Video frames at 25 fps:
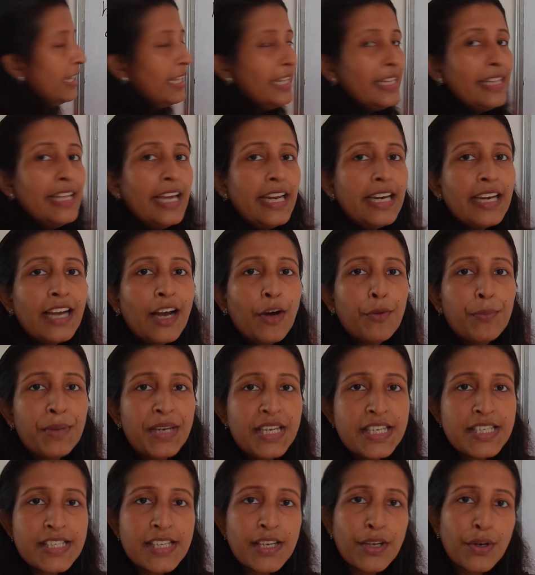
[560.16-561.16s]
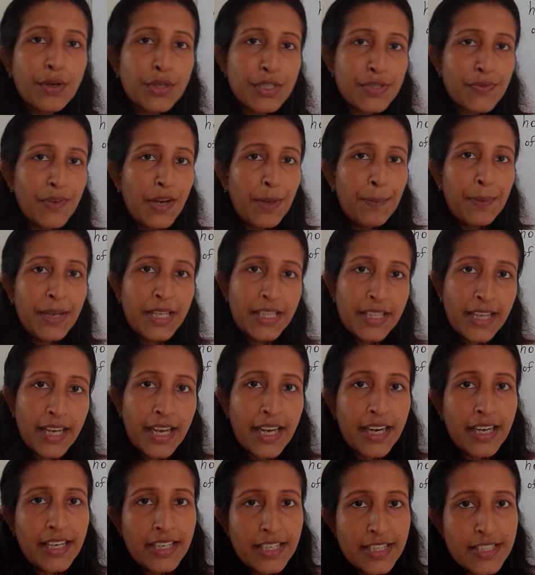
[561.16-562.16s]
then how many zeros will be there
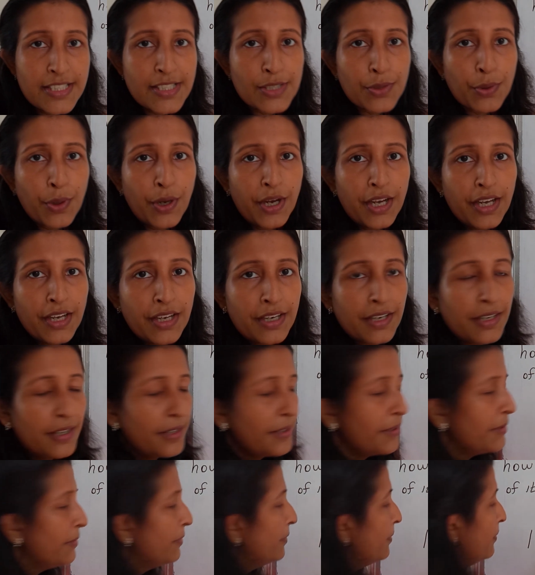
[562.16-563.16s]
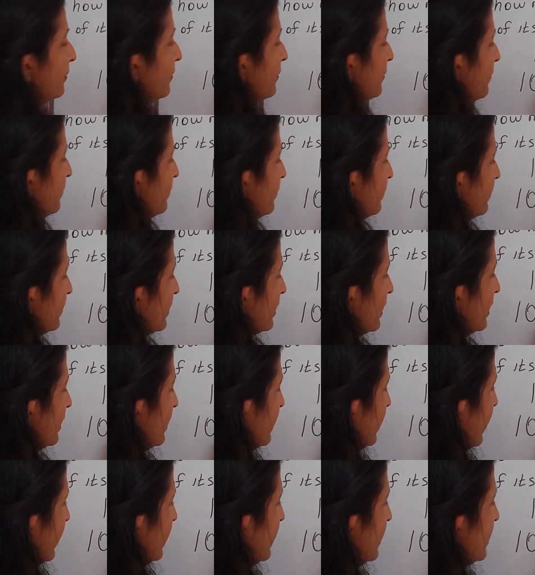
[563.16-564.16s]
in its square?
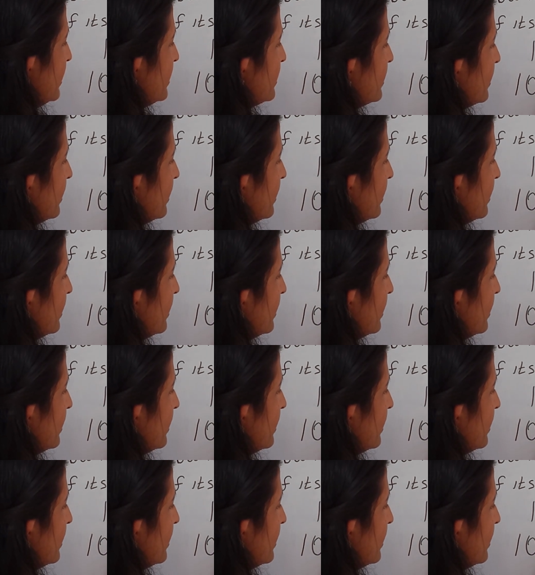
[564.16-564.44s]
That is